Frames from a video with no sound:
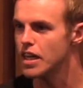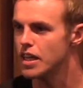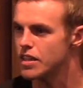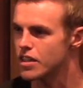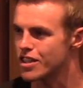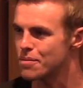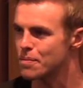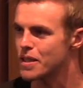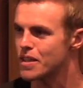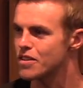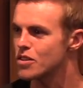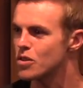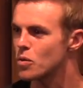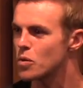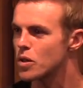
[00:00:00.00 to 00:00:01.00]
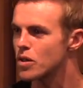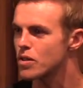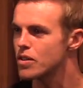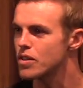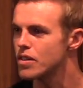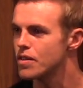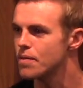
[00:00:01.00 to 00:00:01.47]
to experience the
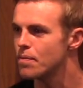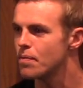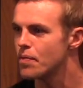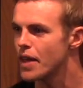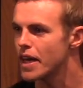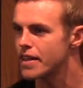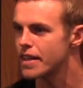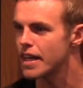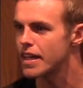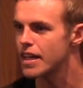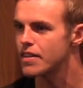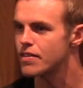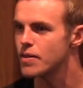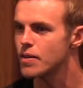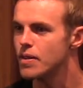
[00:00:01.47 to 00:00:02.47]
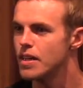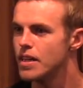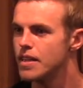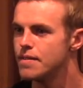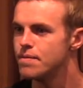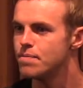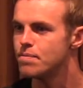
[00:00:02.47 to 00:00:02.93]
world at that level,
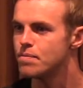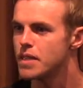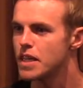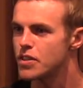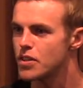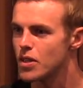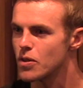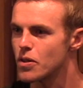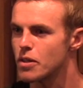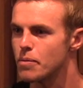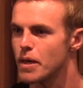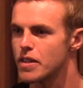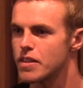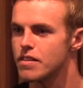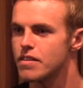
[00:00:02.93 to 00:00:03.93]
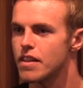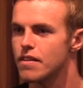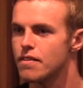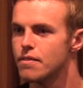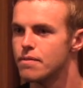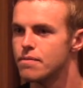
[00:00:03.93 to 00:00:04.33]
and to learn about itself.